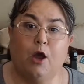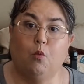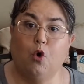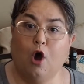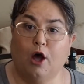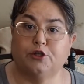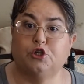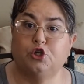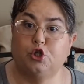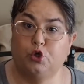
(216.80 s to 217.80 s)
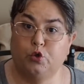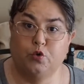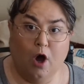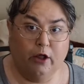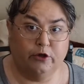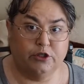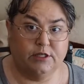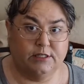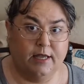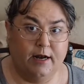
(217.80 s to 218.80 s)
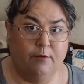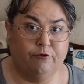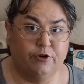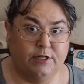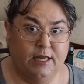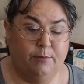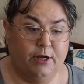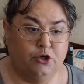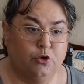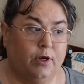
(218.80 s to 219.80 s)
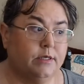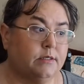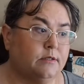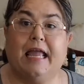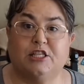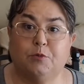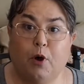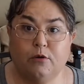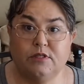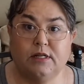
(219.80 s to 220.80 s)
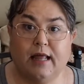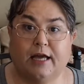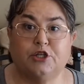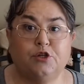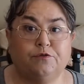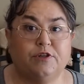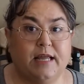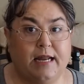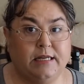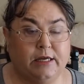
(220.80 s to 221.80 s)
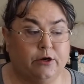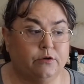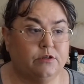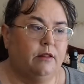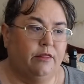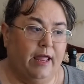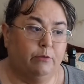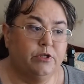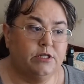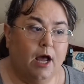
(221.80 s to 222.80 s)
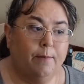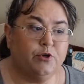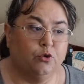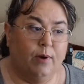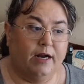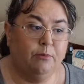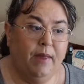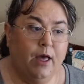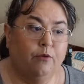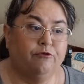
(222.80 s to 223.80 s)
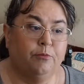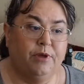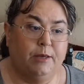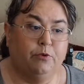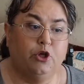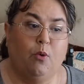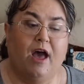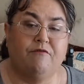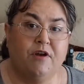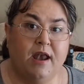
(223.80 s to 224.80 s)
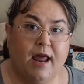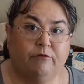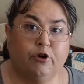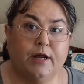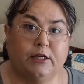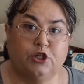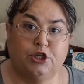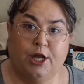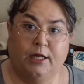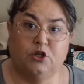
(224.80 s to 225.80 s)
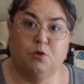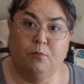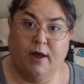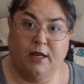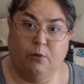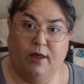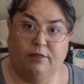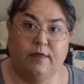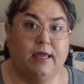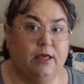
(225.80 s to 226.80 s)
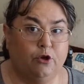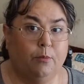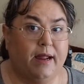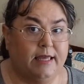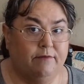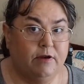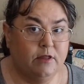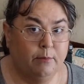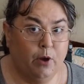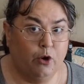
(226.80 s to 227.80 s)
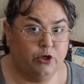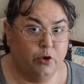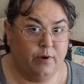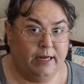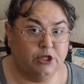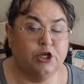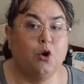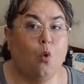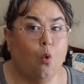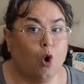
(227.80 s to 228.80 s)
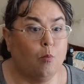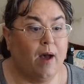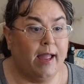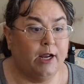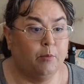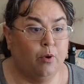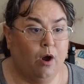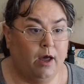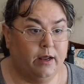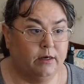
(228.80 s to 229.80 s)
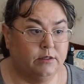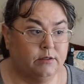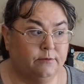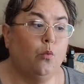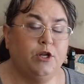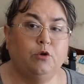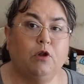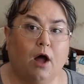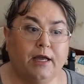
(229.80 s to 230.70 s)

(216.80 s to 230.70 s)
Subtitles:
will cost $2 to sign up for DMA Choice. It's supposed to last you for 10 years. They will stop direct mail from people you have never exchanged money with, either by giving them a donation or buying a product. When you log